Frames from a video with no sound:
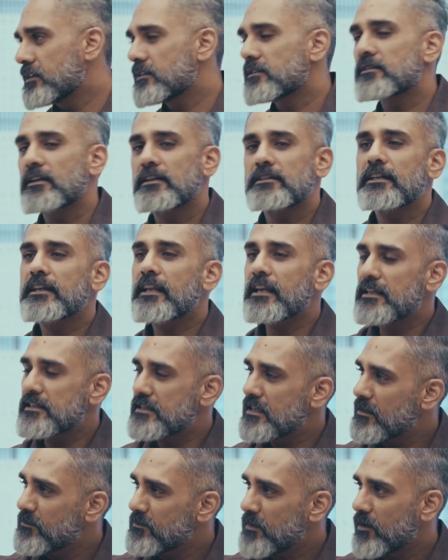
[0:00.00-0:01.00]
So I said, can I see
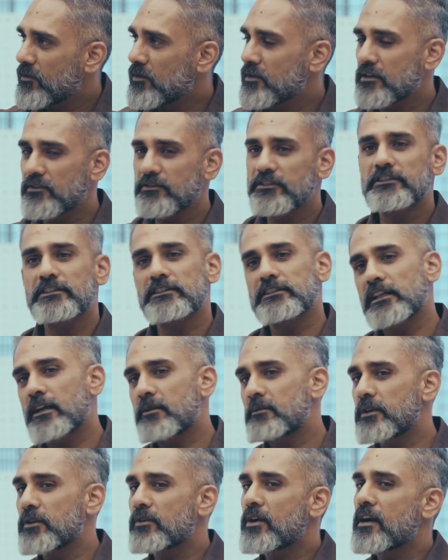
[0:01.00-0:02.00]
the power curves? He said, yeah,
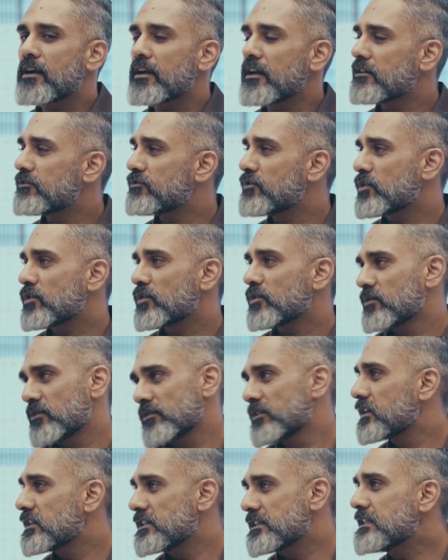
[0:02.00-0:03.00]
but you can't take a photo, you
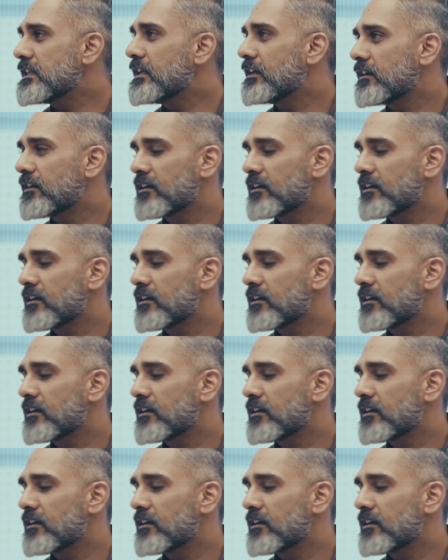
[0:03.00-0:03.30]
can see it.